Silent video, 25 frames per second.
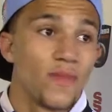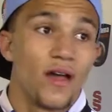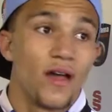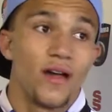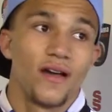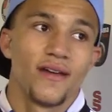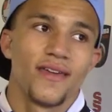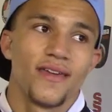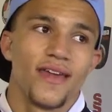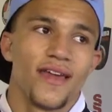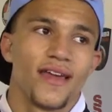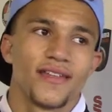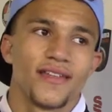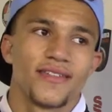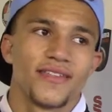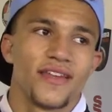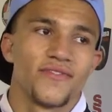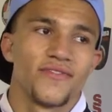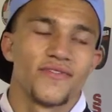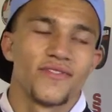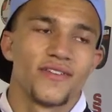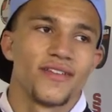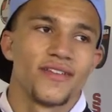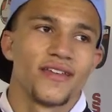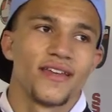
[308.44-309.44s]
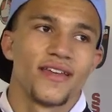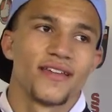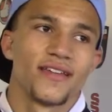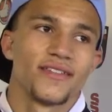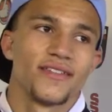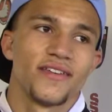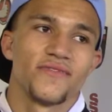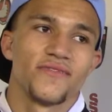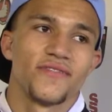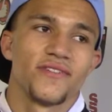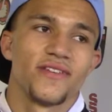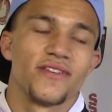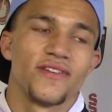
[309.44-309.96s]
Oh yeah, definitely,
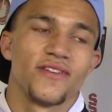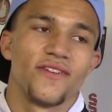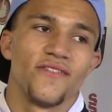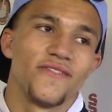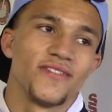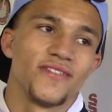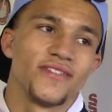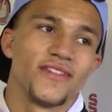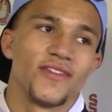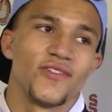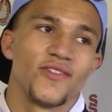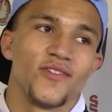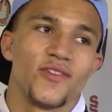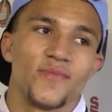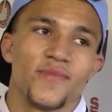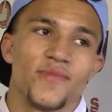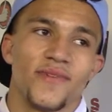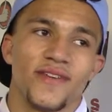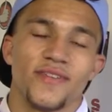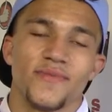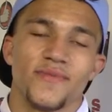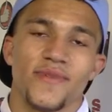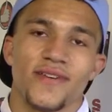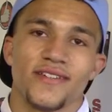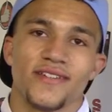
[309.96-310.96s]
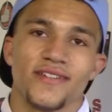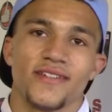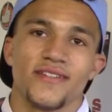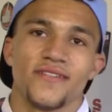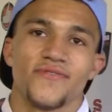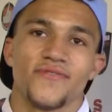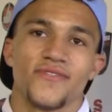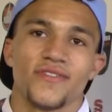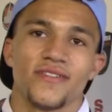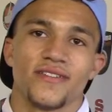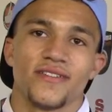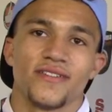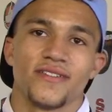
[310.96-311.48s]
definitely. Obviously, a good pitch makes a
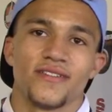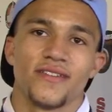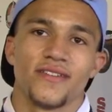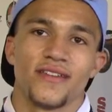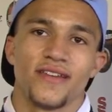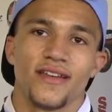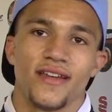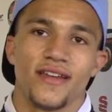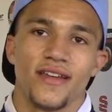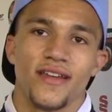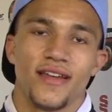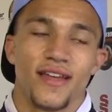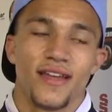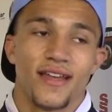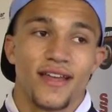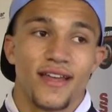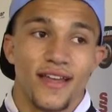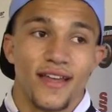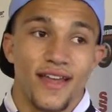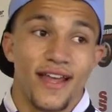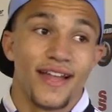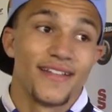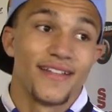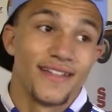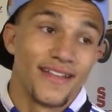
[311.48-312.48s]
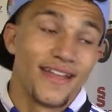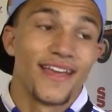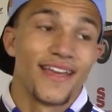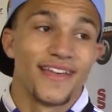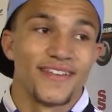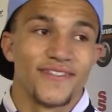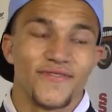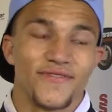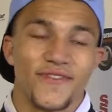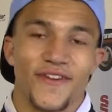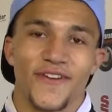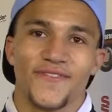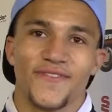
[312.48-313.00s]
difference, and it is
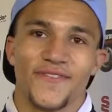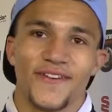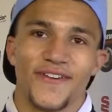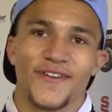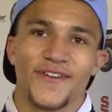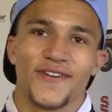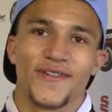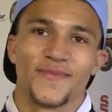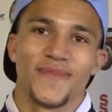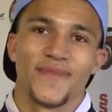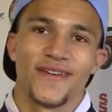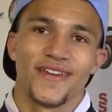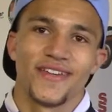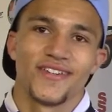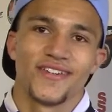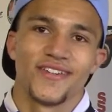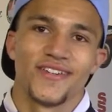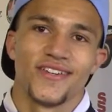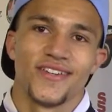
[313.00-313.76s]
a very, very good pitch.